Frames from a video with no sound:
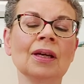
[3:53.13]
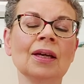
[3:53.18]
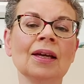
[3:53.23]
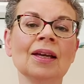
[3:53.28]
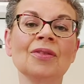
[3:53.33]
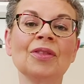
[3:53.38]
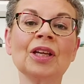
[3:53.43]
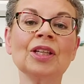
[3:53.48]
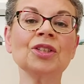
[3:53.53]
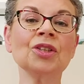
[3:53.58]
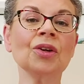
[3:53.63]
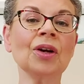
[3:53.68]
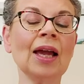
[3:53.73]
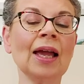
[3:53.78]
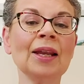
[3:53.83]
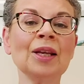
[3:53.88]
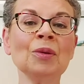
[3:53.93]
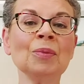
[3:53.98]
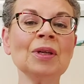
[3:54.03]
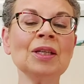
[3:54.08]
that your
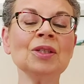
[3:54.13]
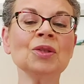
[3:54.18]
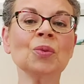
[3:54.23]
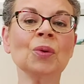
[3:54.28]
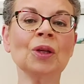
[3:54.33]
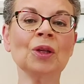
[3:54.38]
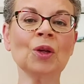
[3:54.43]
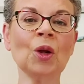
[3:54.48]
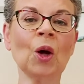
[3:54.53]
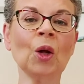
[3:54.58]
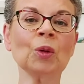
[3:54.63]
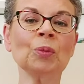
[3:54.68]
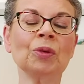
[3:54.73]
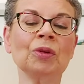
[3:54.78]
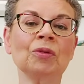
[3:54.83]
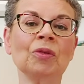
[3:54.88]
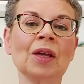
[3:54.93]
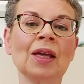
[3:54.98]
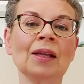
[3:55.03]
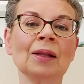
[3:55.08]
enemies will not
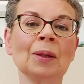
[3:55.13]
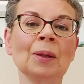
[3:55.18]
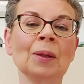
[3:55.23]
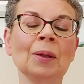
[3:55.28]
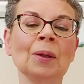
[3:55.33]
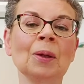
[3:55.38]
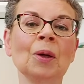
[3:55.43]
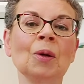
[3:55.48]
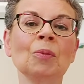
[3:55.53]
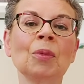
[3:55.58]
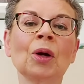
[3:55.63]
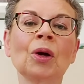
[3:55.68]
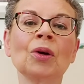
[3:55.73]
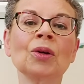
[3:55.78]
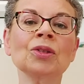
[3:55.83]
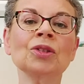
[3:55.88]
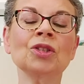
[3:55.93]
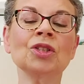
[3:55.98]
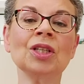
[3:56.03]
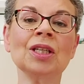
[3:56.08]
prevail
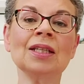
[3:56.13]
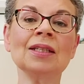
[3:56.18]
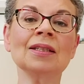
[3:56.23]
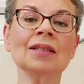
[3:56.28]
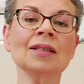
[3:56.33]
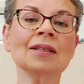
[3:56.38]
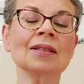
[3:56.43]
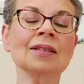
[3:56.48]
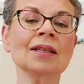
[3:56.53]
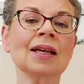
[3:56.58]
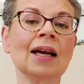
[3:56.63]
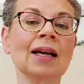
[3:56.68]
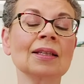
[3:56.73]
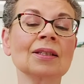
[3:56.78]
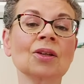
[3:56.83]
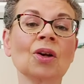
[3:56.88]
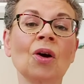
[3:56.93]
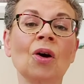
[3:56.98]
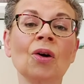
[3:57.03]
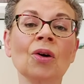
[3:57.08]
because Jesus has
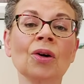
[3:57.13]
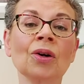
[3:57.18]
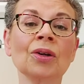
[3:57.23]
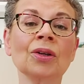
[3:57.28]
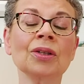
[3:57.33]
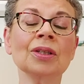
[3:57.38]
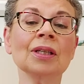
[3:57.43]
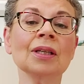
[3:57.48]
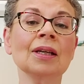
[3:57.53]
conquered